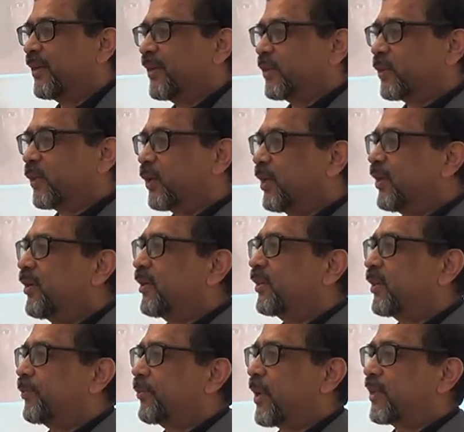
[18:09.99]
So
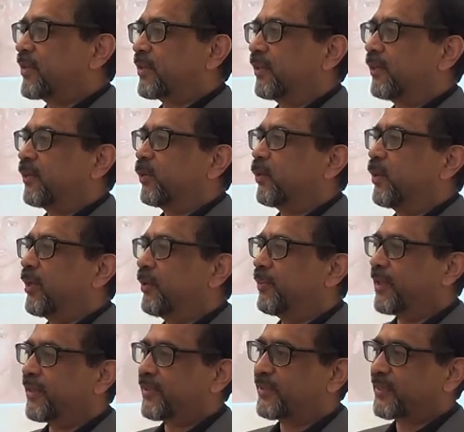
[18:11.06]
the person will
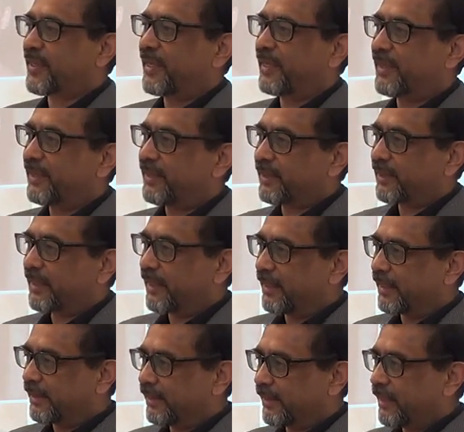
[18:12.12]
be skinny,
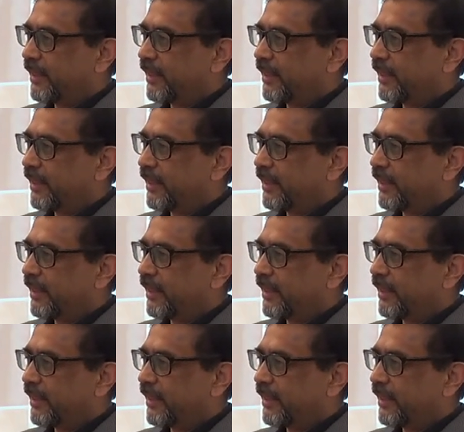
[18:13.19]
thin,